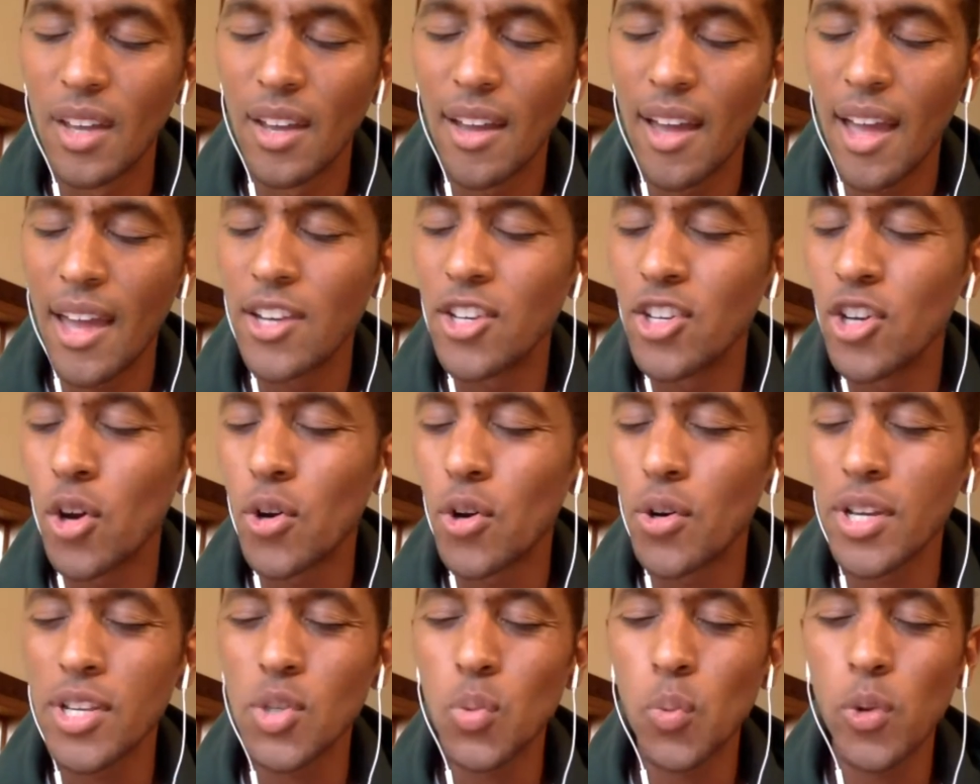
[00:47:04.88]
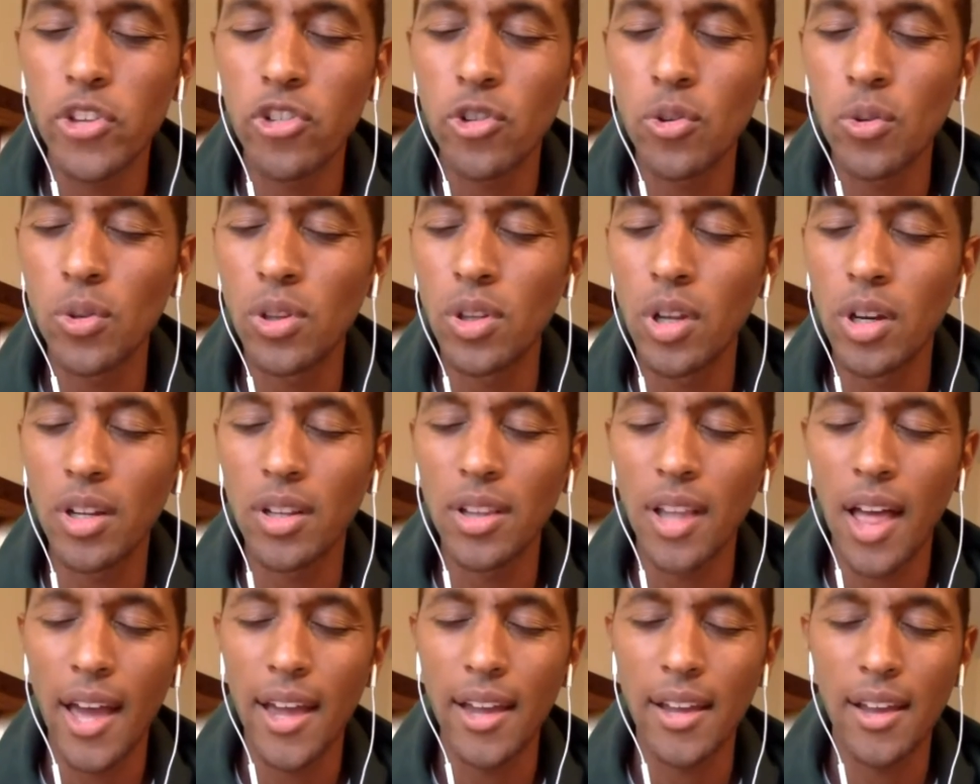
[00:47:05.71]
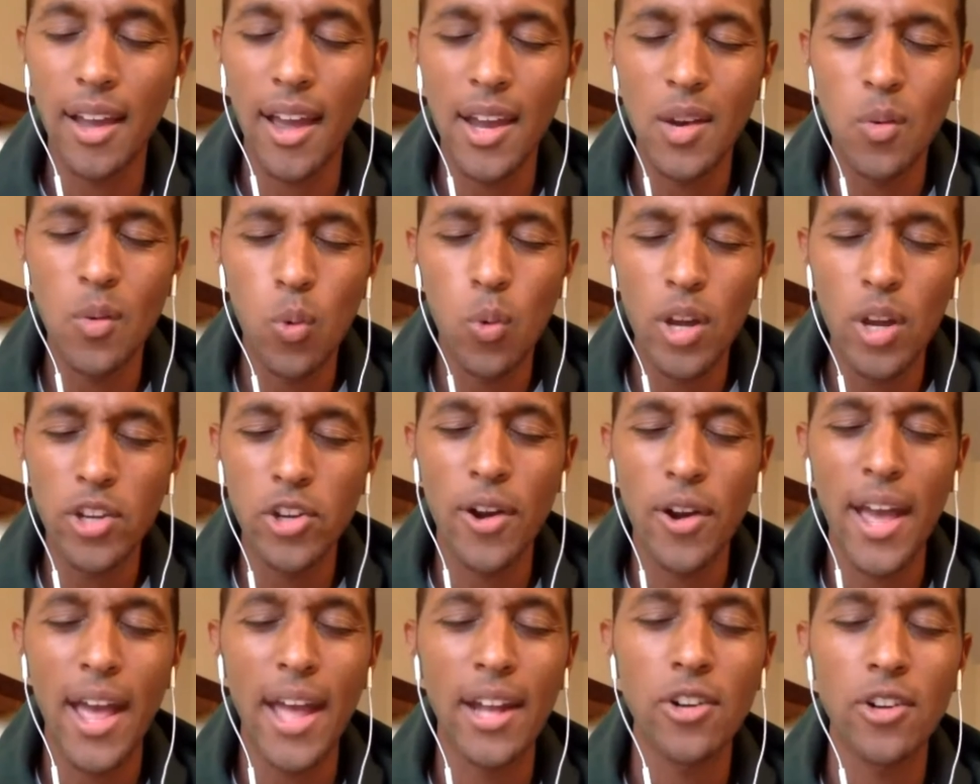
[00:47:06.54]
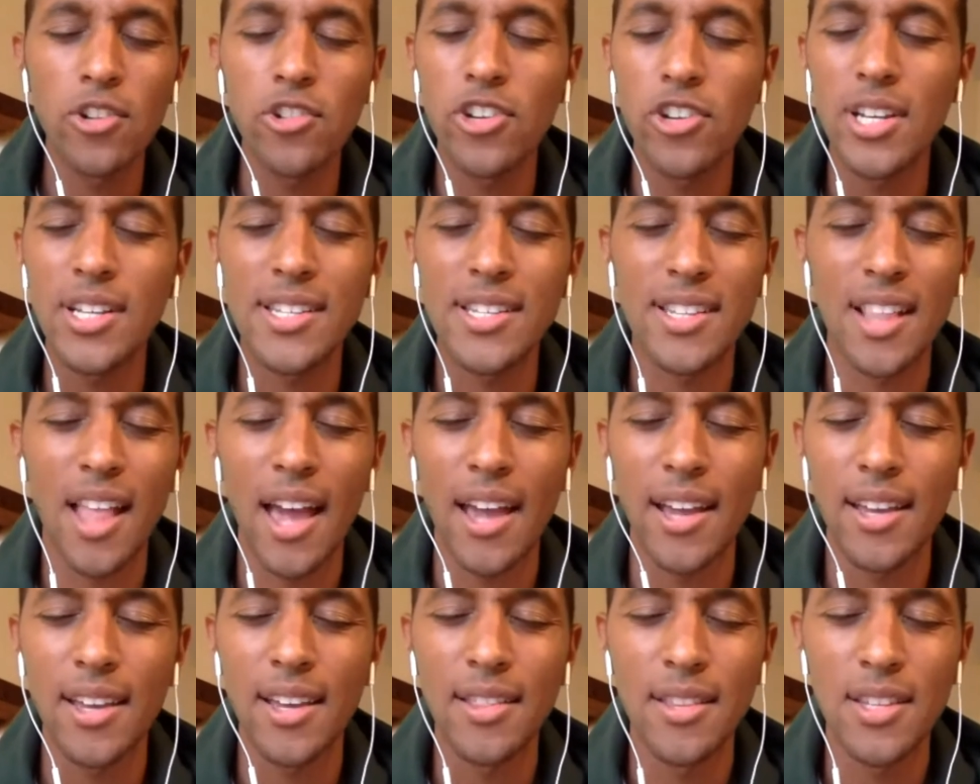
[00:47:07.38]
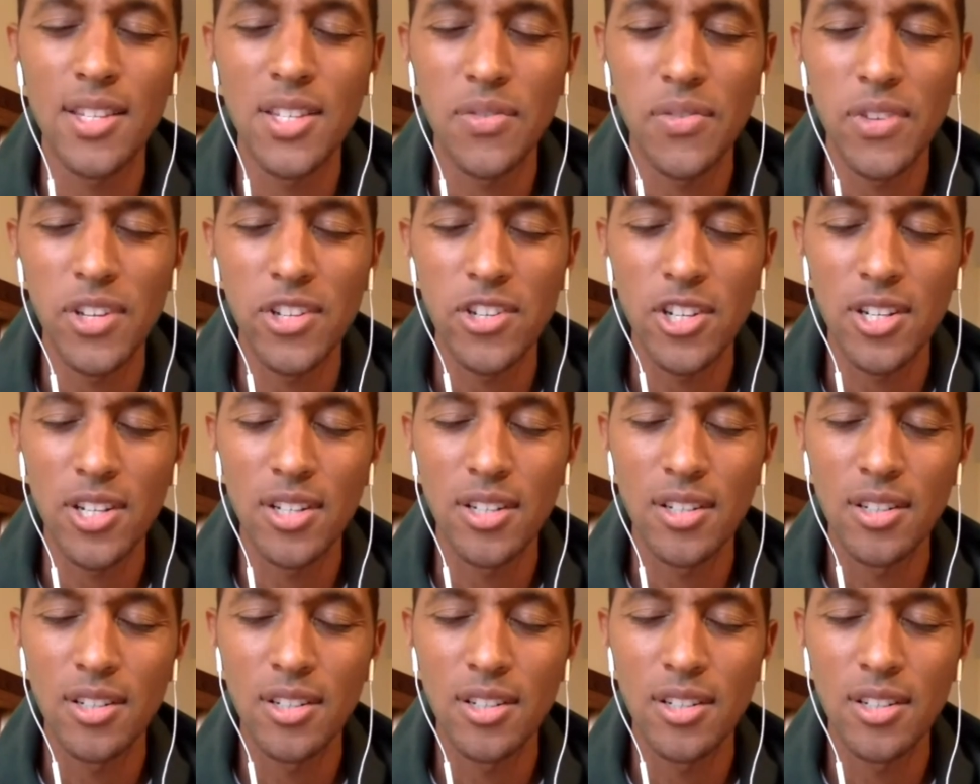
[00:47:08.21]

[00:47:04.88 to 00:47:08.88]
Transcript: And notice what you look like and what your energy is like in this vision.